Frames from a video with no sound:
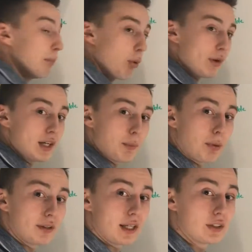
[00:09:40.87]
But we need to
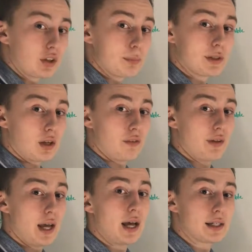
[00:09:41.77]
put that in terms
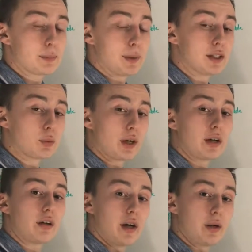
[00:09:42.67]
of x because we're
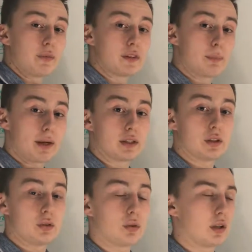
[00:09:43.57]
integrating with
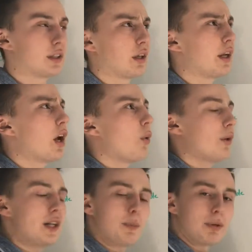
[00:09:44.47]
respect to, or sorry,
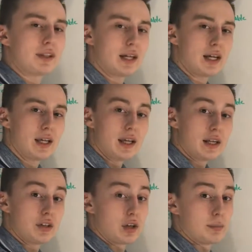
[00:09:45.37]
we need to put that
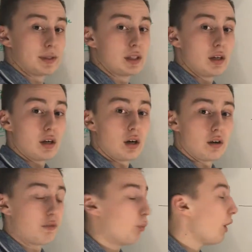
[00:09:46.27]
in terms
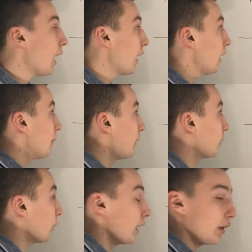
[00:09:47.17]
of y
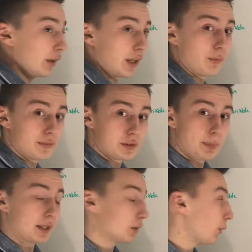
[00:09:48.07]
because we're integrating with
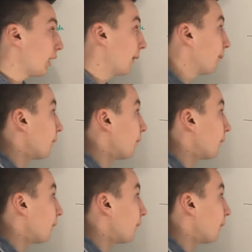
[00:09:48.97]
respect to y.